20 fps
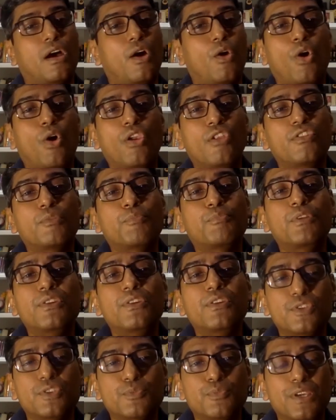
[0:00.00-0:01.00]
all of the
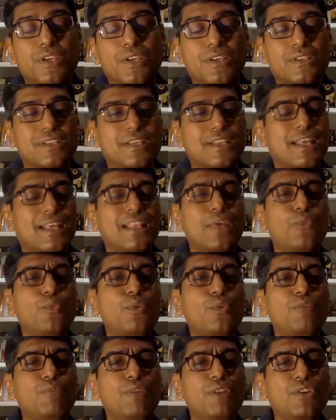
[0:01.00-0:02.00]
previous speakers said, I think
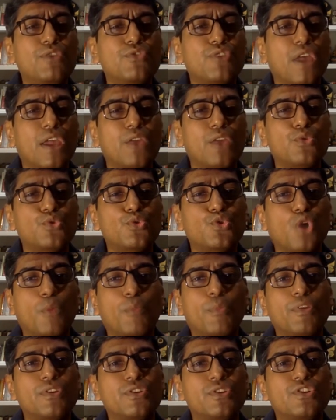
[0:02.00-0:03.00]
we've been trying to
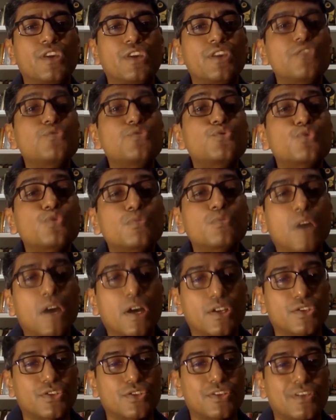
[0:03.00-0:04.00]
chop and change too
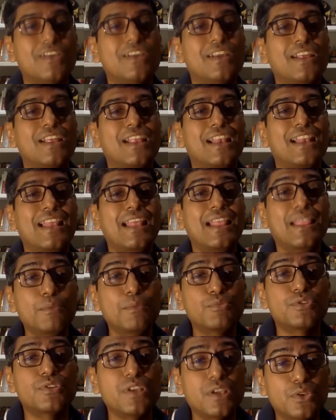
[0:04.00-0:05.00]
much. Let
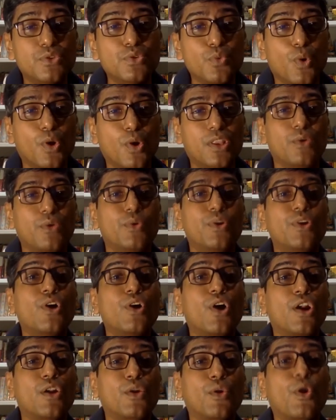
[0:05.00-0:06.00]
them stick to what they were
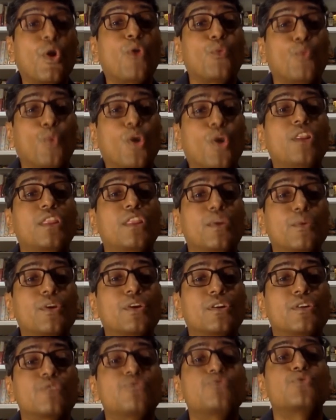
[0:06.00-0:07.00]
on what they were
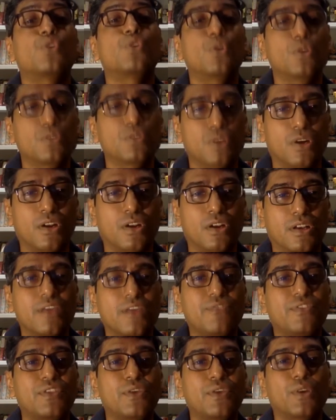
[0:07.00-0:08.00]
controlled on,
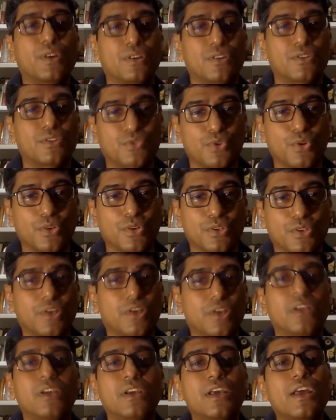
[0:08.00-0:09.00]
if they were controlled on,
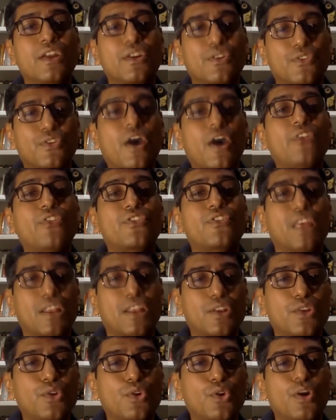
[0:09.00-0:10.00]
rather
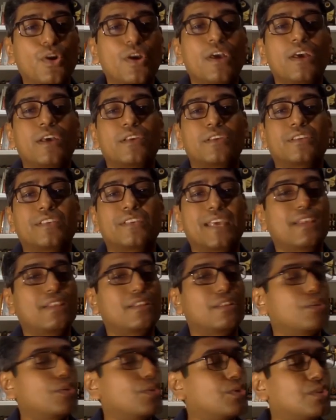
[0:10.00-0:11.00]
than,
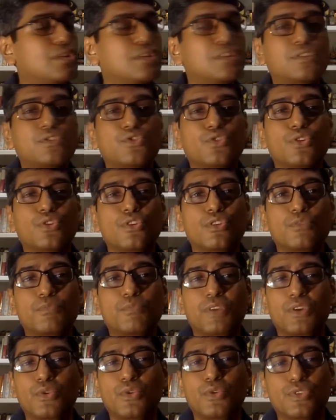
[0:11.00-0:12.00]
saying, this shouldn't
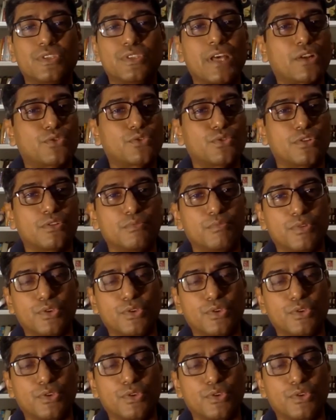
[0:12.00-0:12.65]
be used, that shouldn't